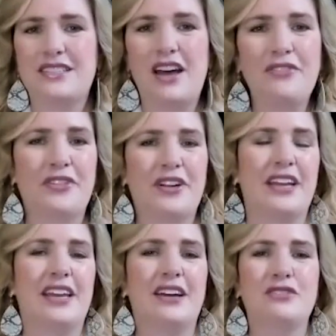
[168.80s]
suffering.
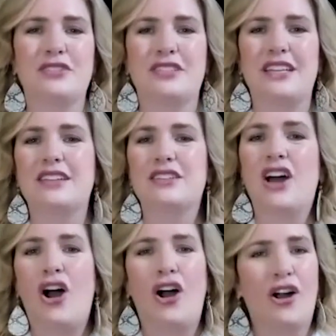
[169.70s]
He understands
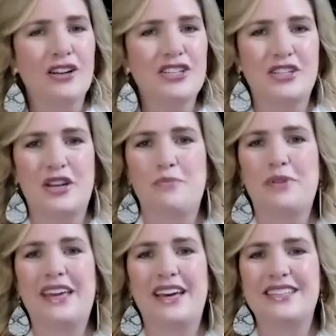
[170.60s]
hardship,
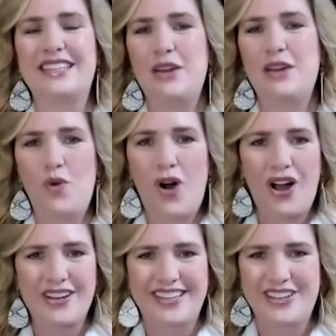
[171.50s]
because he
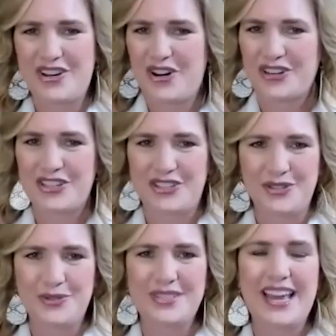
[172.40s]
walked in our
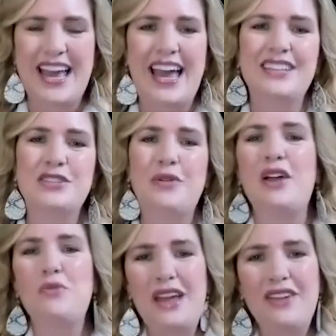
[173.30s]
shoes. And so
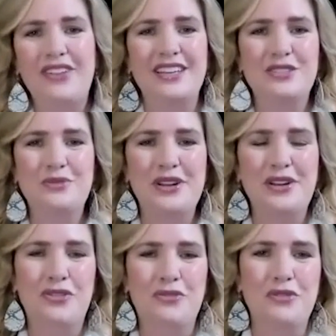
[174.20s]
I weave
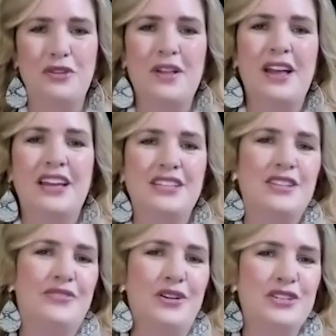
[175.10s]
Israel through the
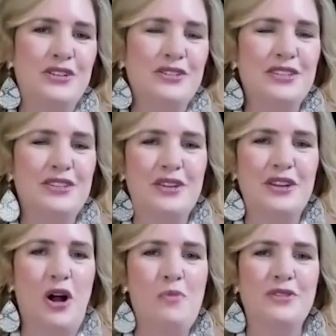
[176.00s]
devotional, so you
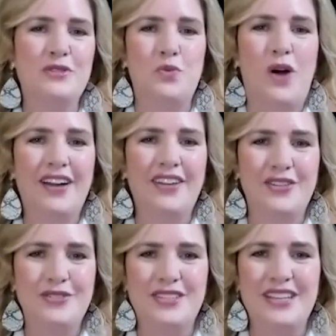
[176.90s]
can almost walk
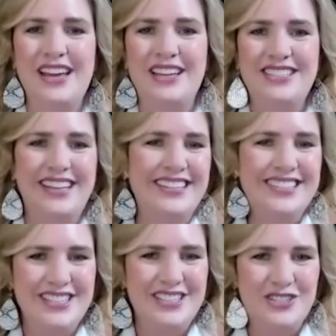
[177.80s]
those
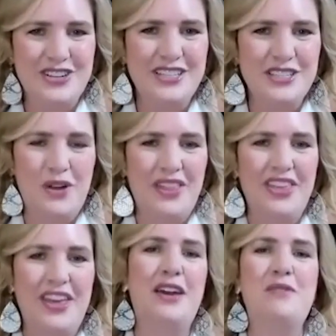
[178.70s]
dusty streets with
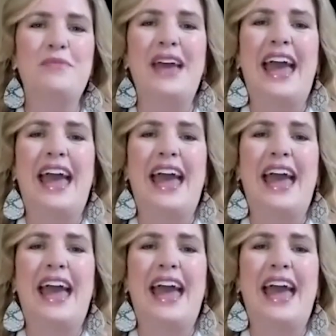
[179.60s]
him.